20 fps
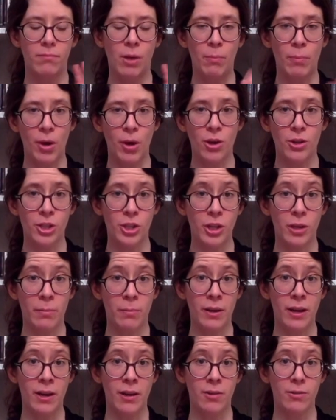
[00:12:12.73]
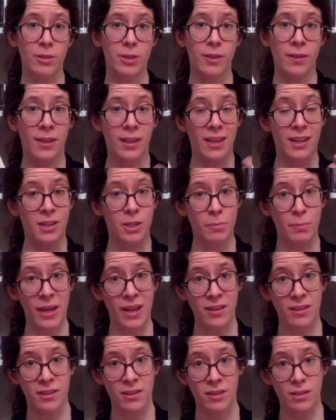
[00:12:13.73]
a part about the
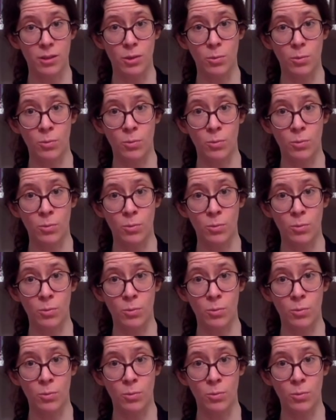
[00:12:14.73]
independent